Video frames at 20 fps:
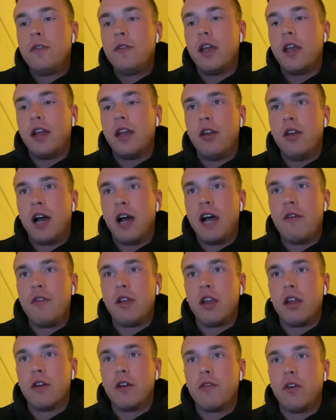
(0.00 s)
and not having
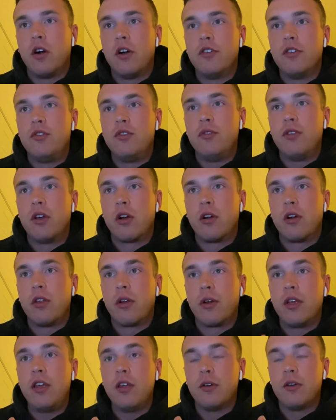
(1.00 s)
enough onto their
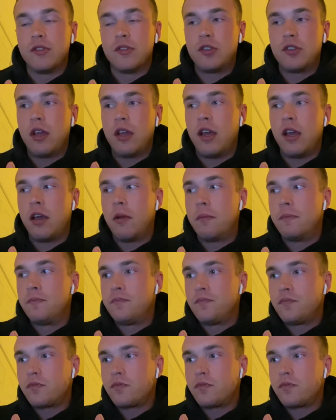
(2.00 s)
heels. And